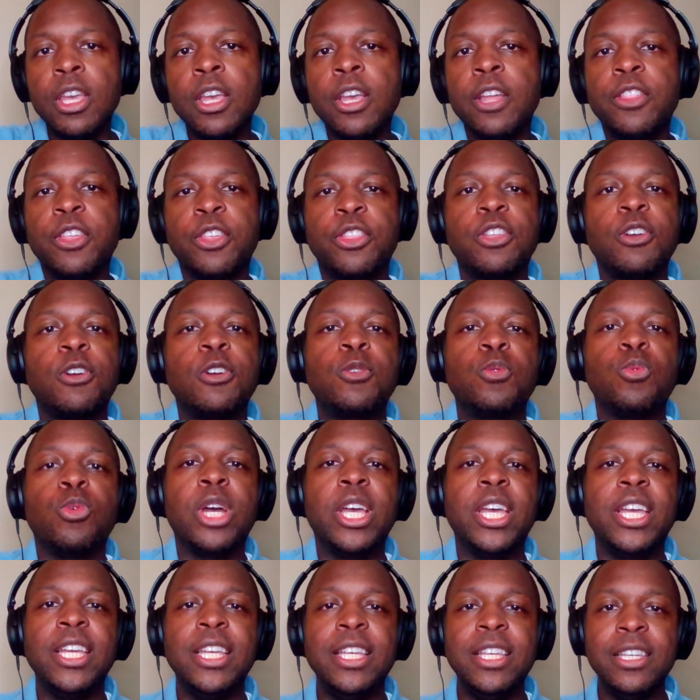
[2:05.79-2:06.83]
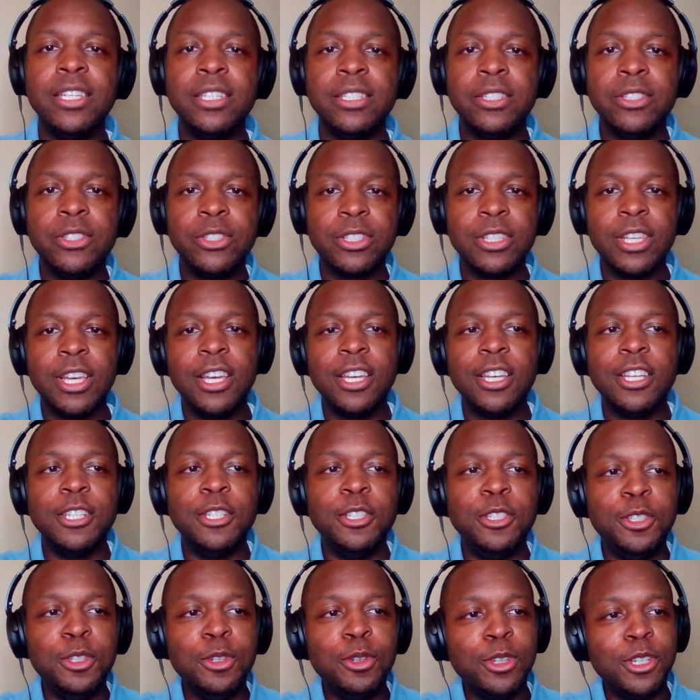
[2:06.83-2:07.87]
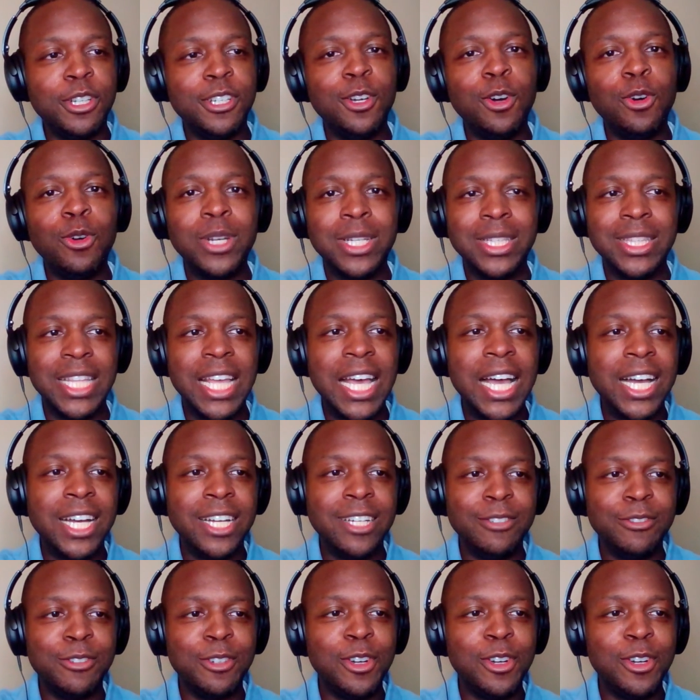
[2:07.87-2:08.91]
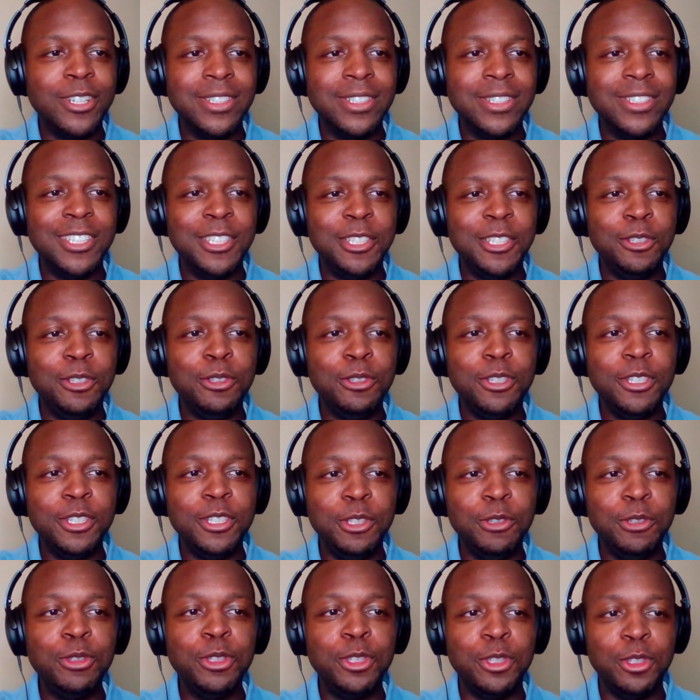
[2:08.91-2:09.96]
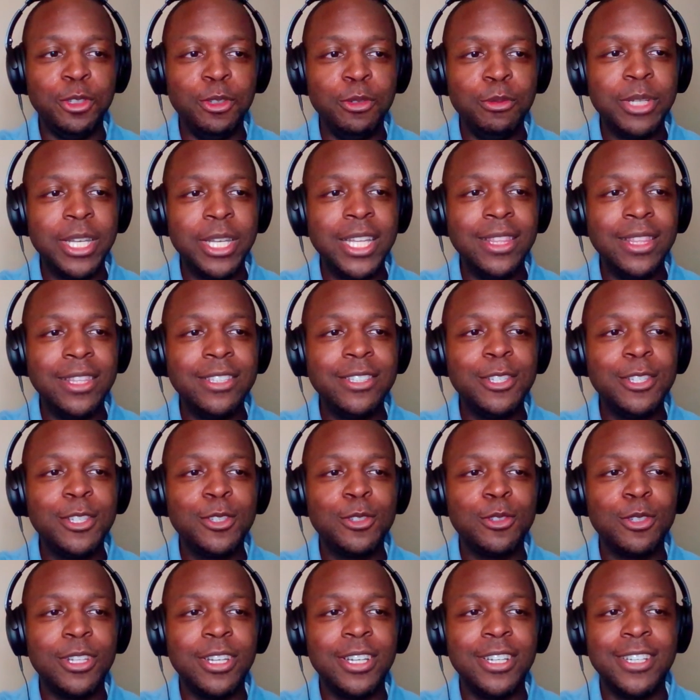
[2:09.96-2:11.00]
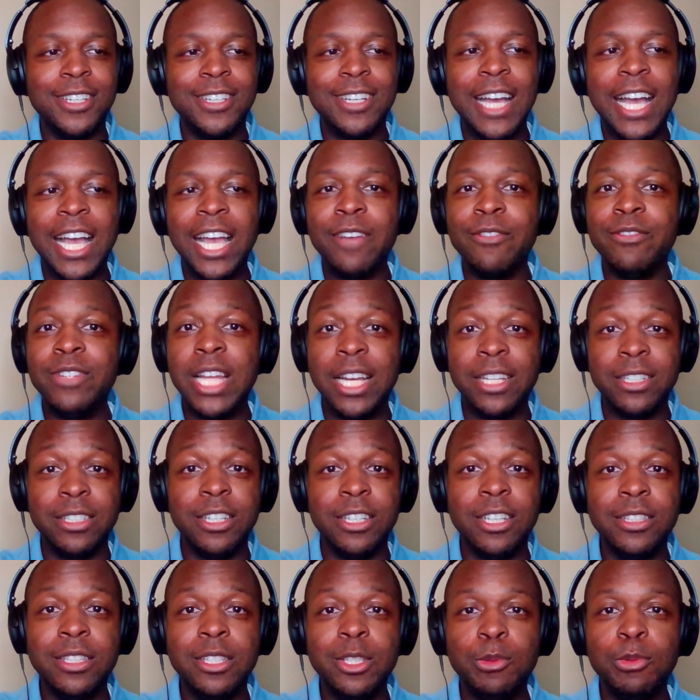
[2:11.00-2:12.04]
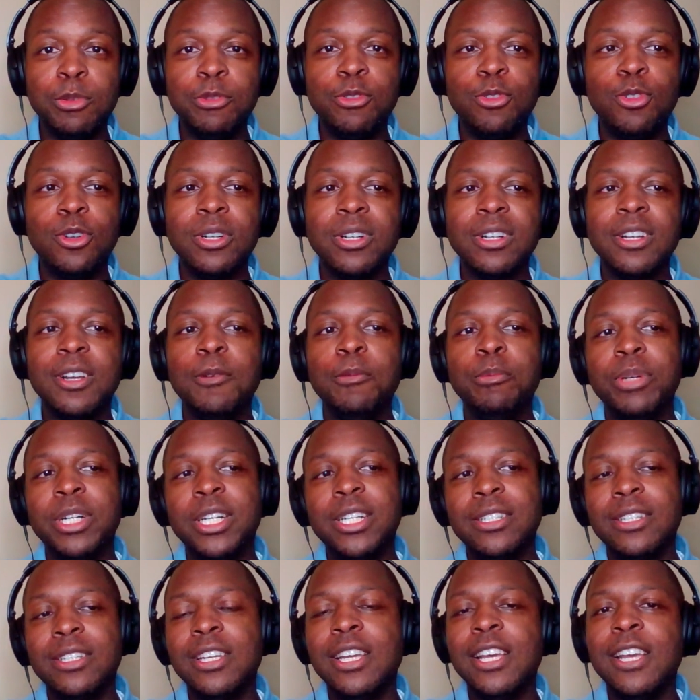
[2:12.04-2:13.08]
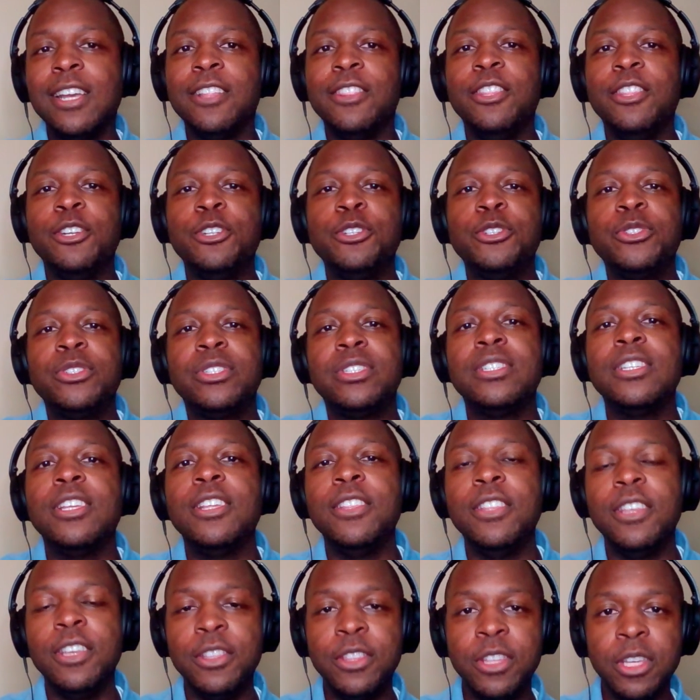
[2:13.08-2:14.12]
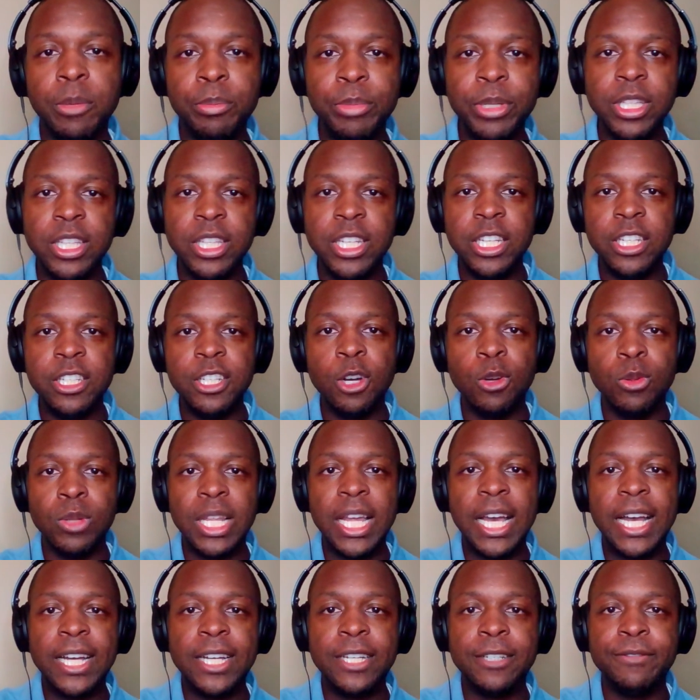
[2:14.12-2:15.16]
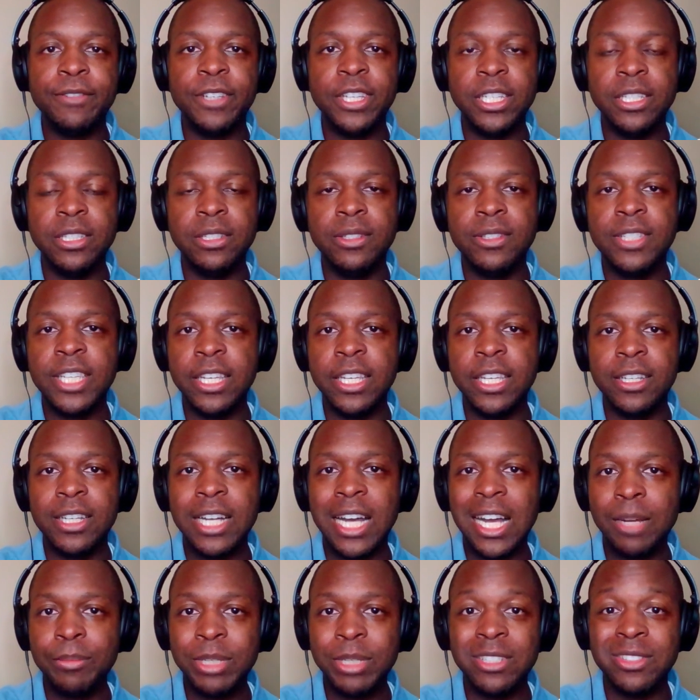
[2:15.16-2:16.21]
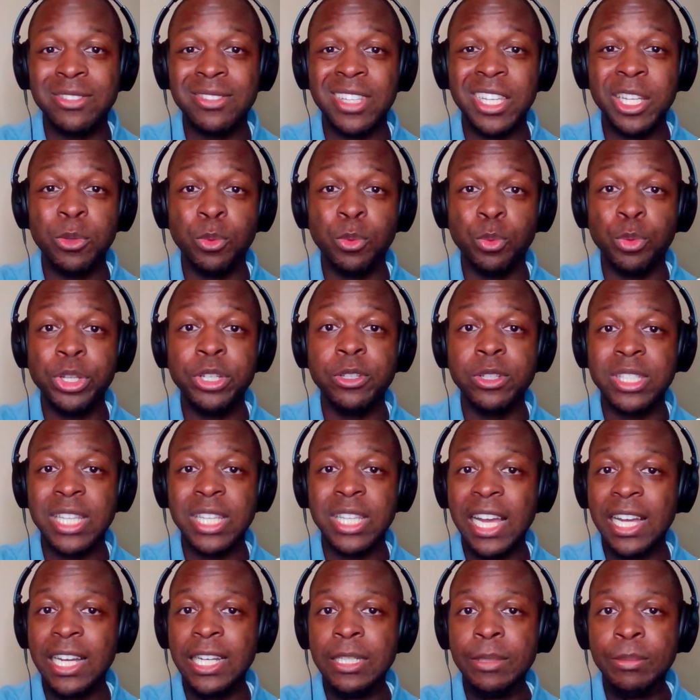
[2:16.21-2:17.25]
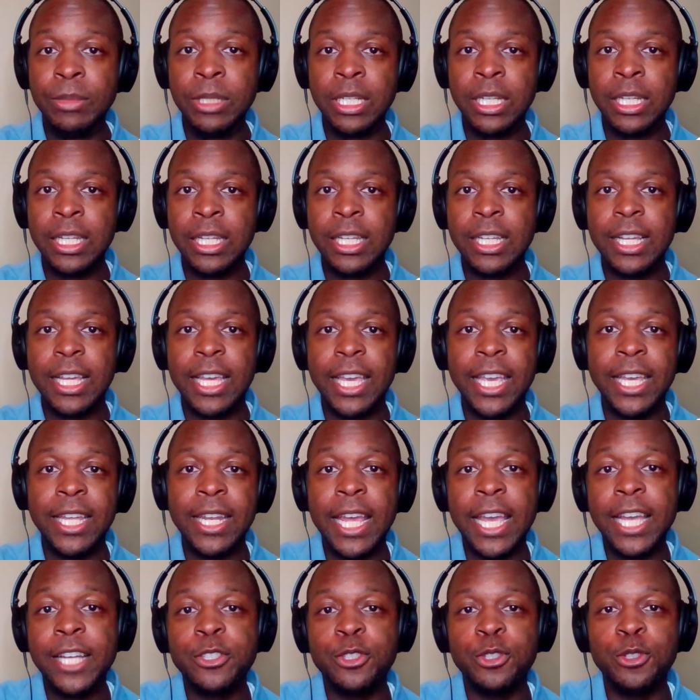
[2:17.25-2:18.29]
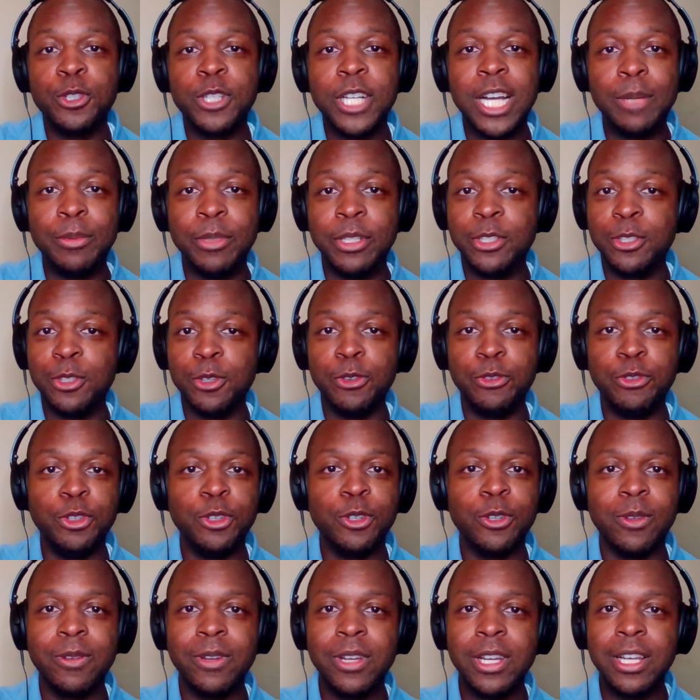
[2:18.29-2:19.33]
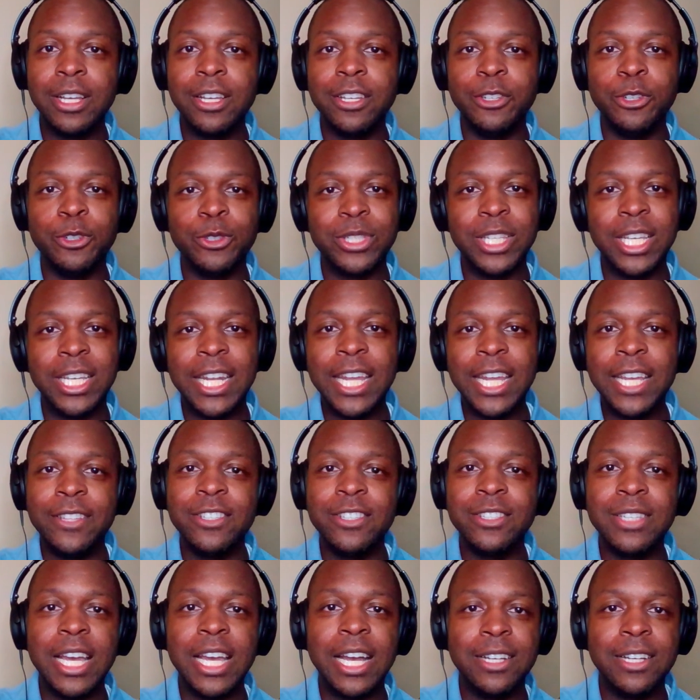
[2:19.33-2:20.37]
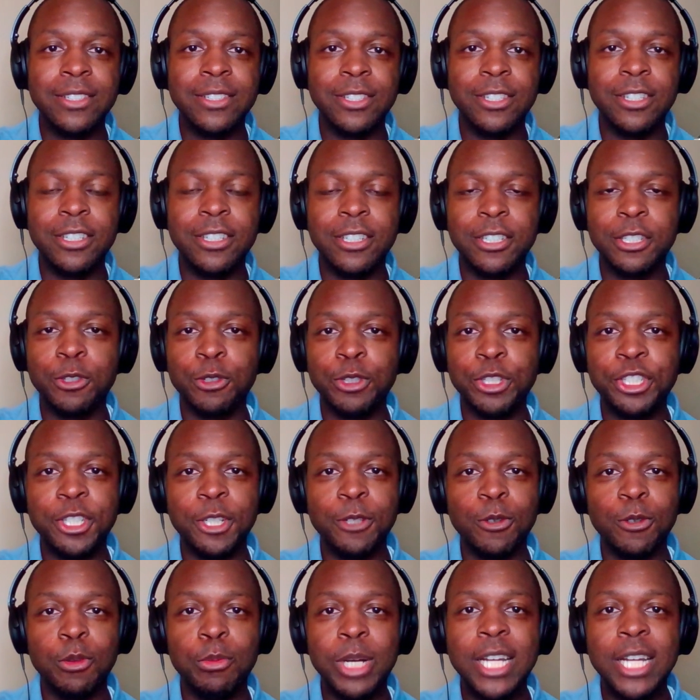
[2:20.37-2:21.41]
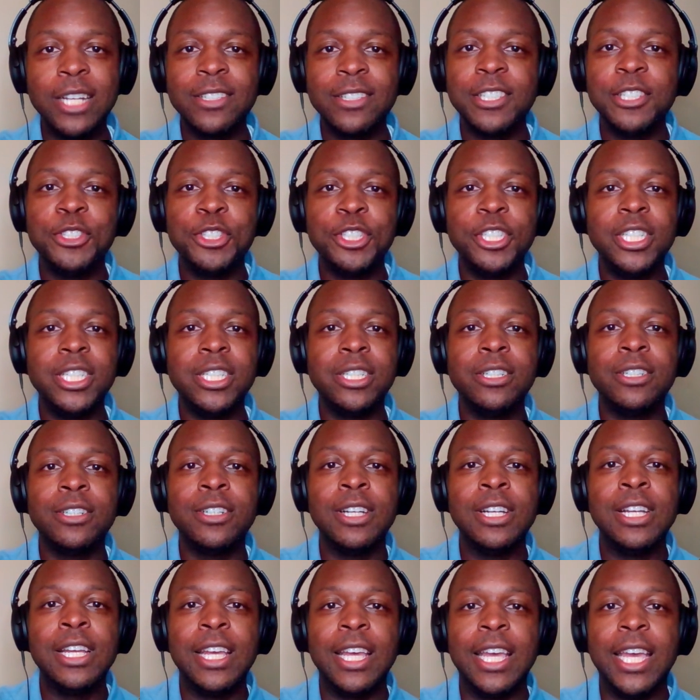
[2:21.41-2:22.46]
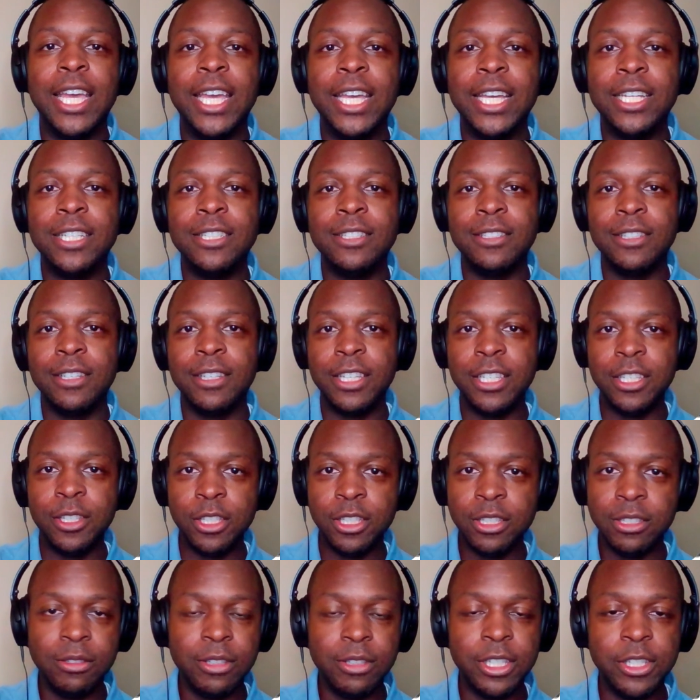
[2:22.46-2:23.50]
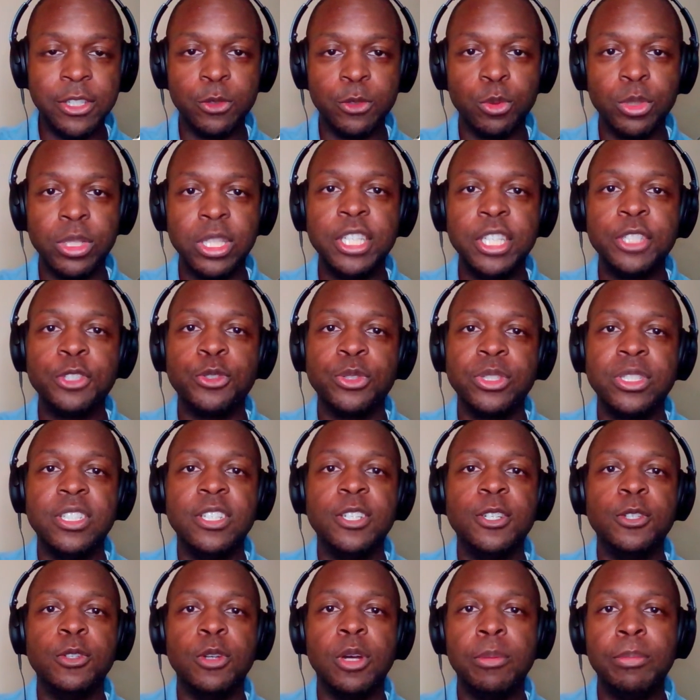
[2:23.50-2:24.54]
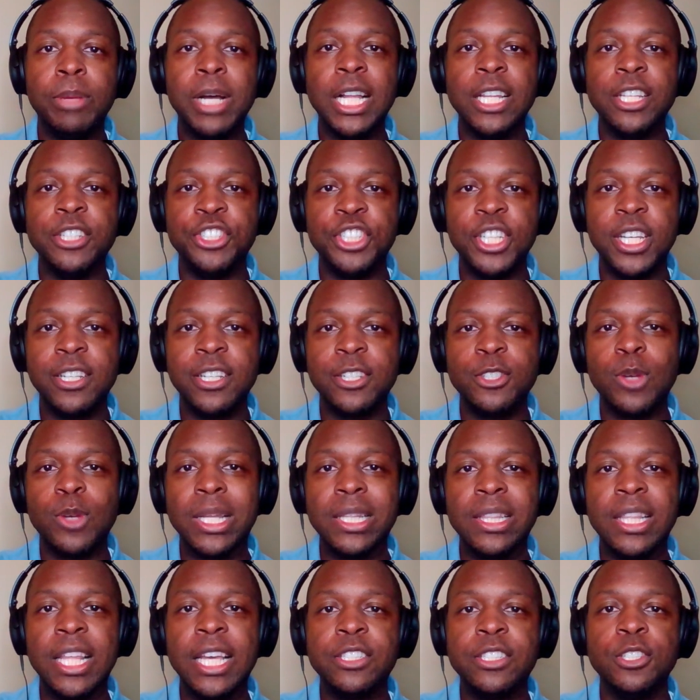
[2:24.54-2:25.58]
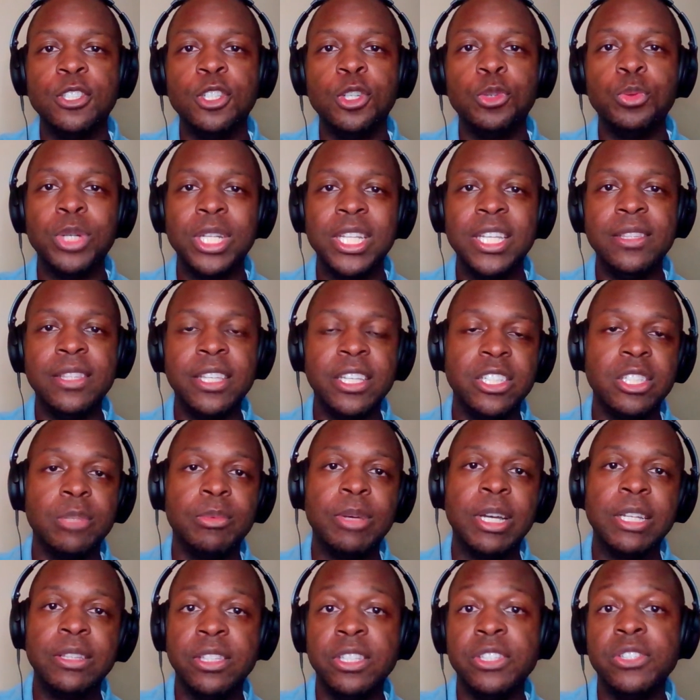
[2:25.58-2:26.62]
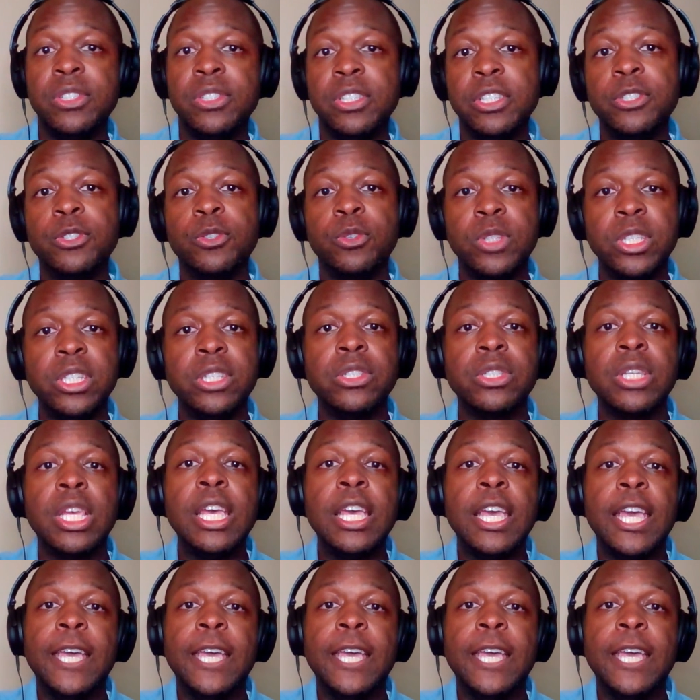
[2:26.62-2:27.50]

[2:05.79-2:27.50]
The third way is do, going live on YouTube. And this is, uh, I have not done this before, but there's the, the ability to go live and take comments in real time and answer your comments. So if you're you're saying, hey, this guy is a Christian robotics engineer and he is really interested in apologetics. So I'd like to know what he thinks about this, this, or this.